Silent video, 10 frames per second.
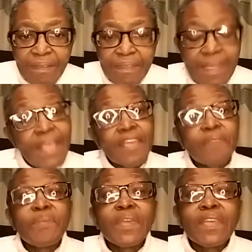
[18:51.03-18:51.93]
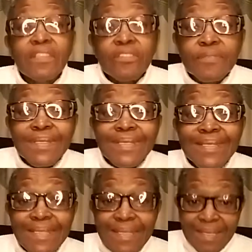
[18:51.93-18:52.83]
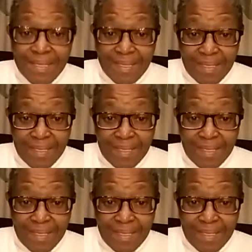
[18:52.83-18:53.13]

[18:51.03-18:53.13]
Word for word: then I can begin to see